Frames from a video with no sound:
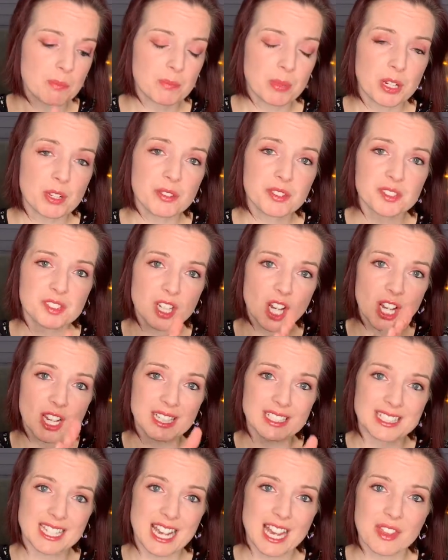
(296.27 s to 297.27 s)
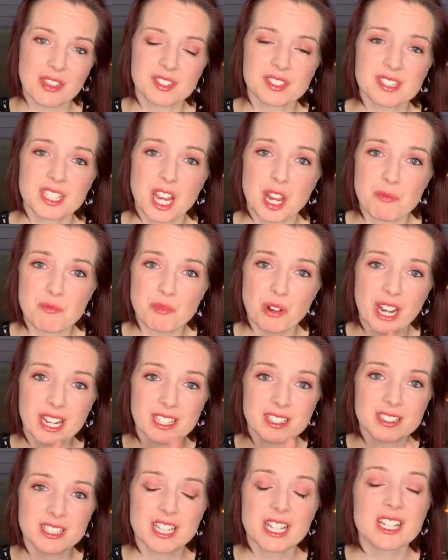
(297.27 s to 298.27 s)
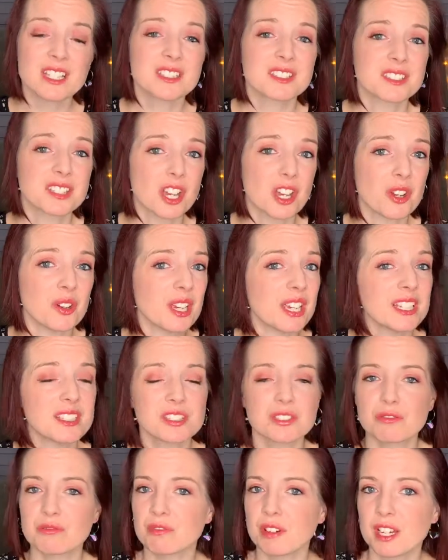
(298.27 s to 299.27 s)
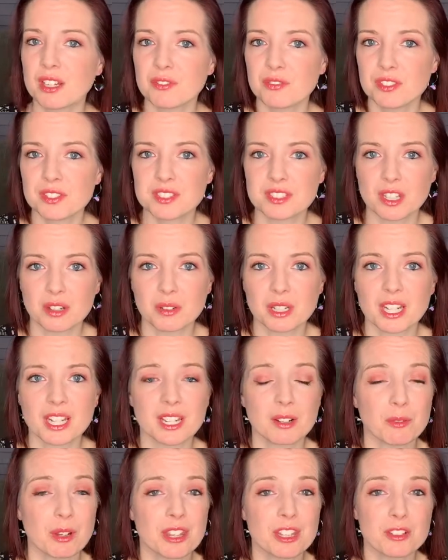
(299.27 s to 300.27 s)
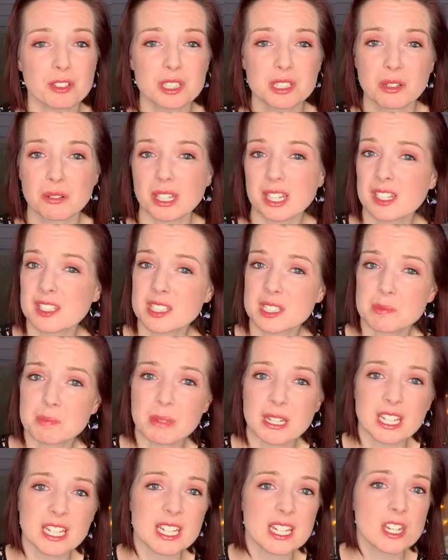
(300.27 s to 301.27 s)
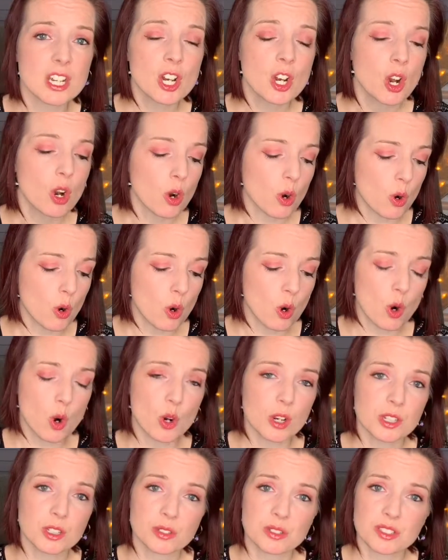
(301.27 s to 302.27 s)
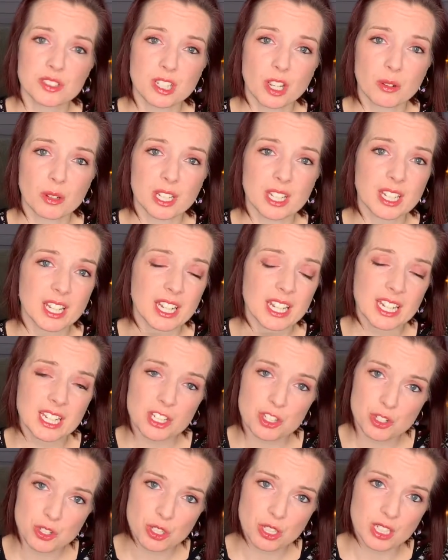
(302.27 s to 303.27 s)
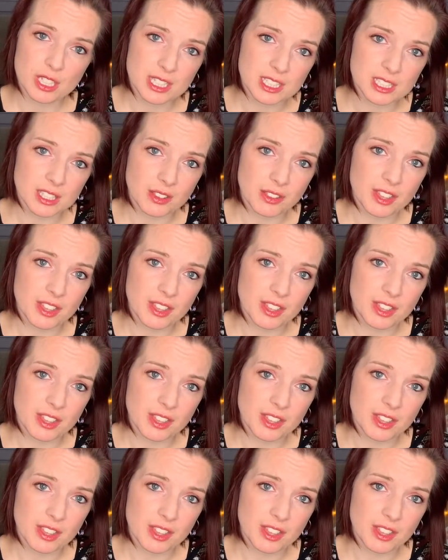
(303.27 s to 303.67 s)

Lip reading: both sides at the same rate. So it's great for sewing, whether you're sewing at speed or you're sewing intricate little